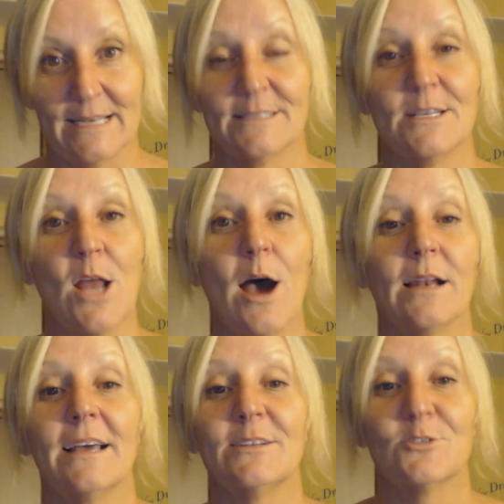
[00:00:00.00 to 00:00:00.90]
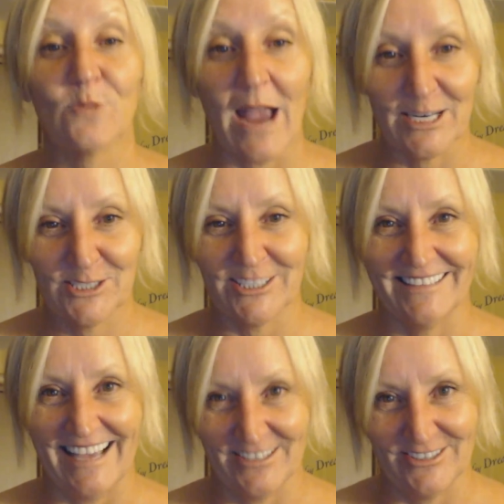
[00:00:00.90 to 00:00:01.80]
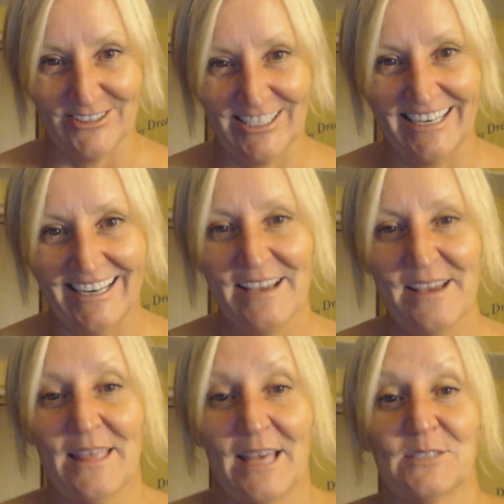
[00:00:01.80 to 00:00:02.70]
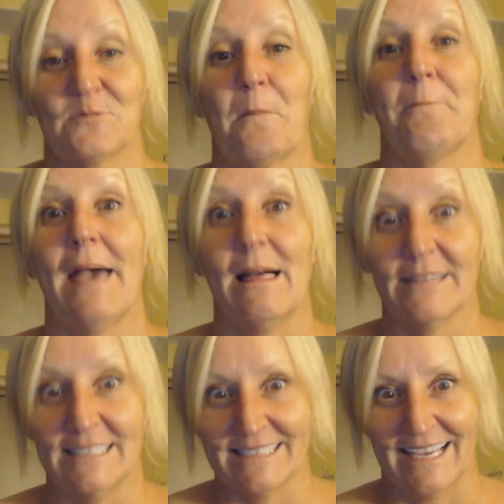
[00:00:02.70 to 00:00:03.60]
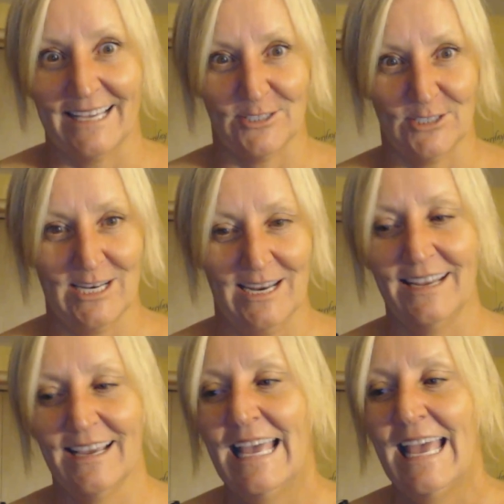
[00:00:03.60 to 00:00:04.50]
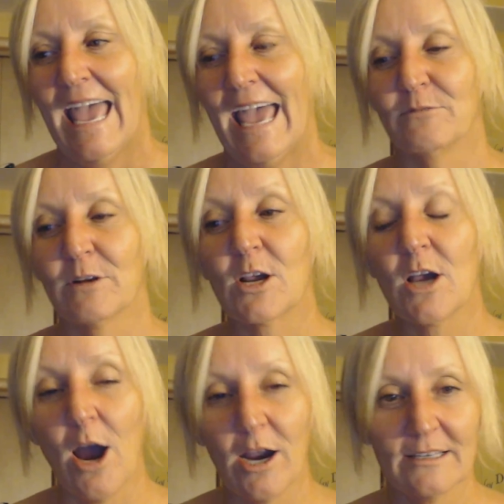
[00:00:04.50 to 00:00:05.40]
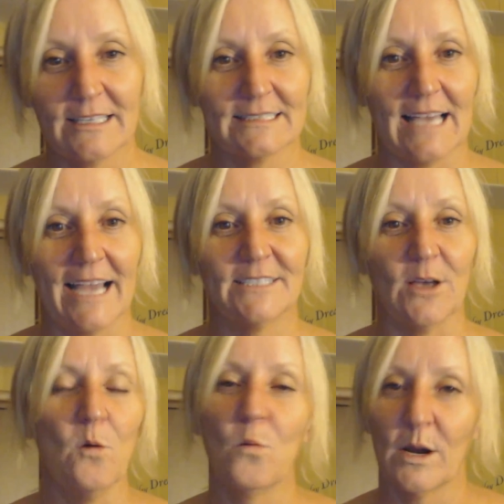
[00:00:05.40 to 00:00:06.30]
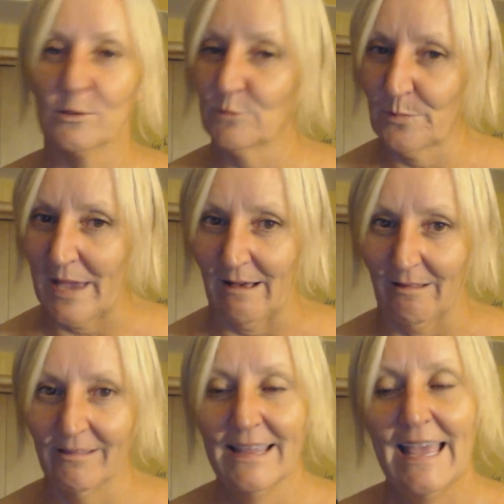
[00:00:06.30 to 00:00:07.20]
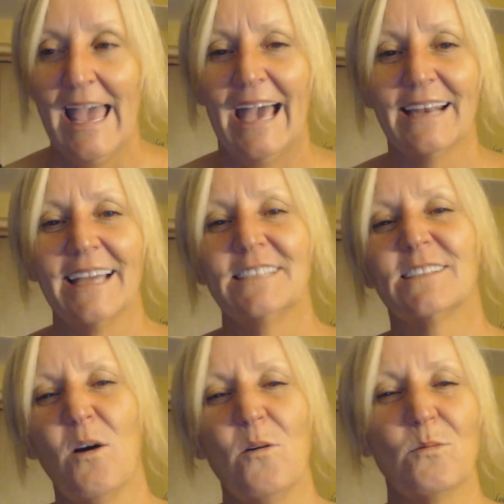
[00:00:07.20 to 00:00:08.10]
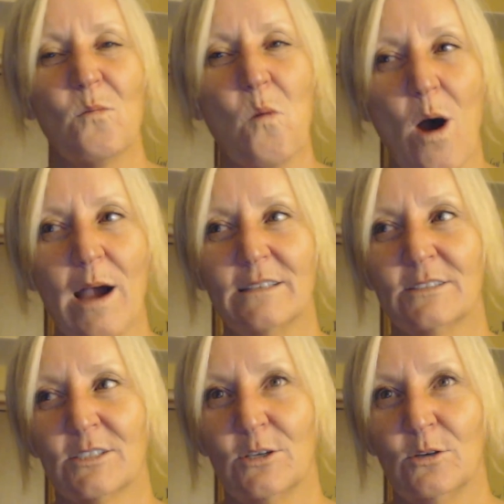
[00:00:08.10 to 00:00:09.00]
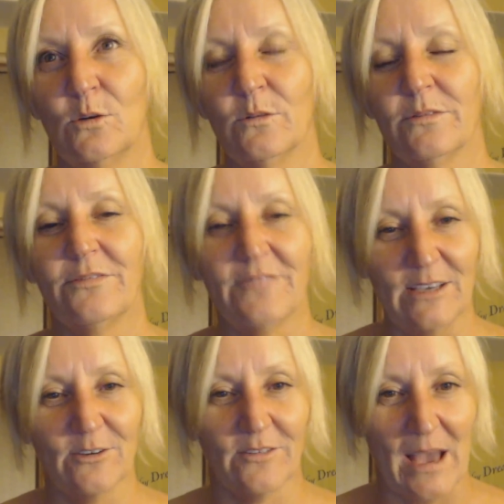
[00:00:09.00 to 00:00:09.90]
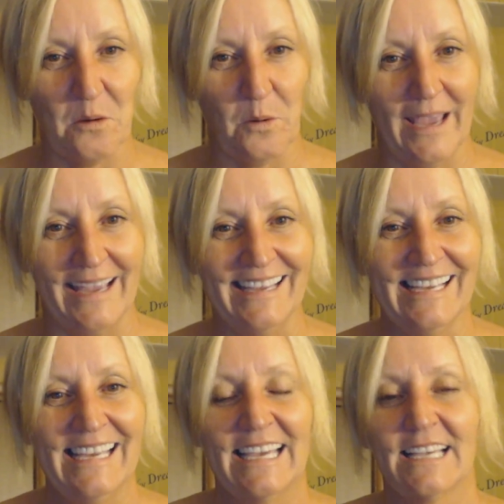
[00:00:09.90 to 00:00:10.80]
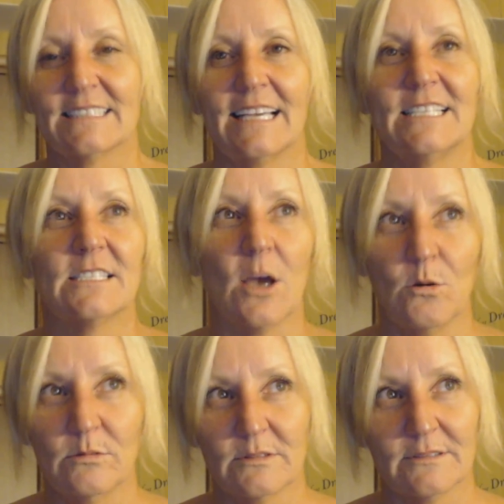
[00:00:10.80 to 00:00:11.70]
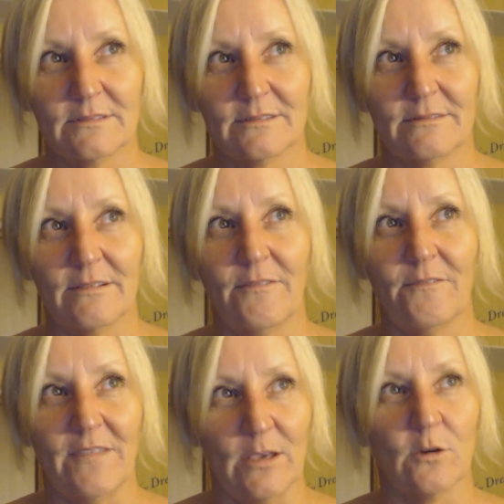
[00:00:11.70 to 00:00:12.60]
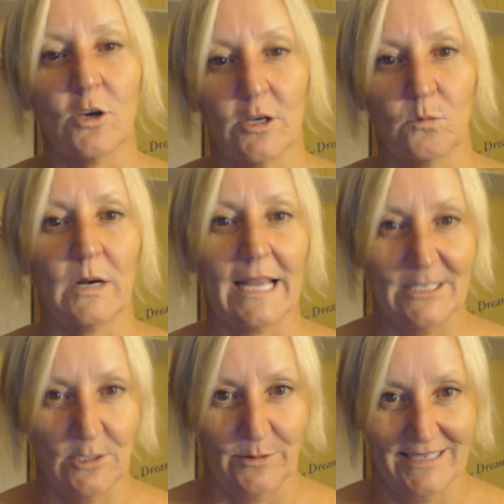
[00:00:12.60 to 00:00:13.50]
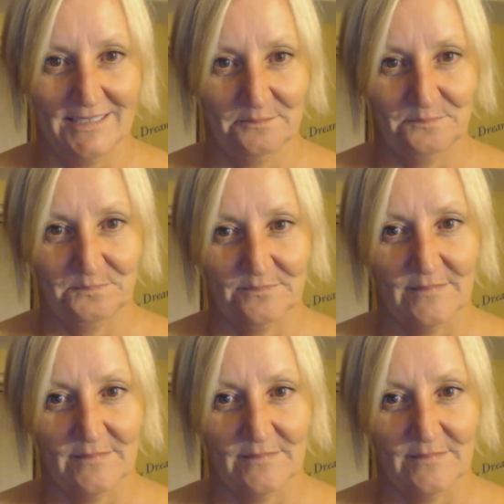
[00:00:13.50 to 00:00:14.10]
That is not attraction energy. That's repellent energy. And regardless, I don't want to repel, and I don't want to feel that way, because I don't feel good when I do it.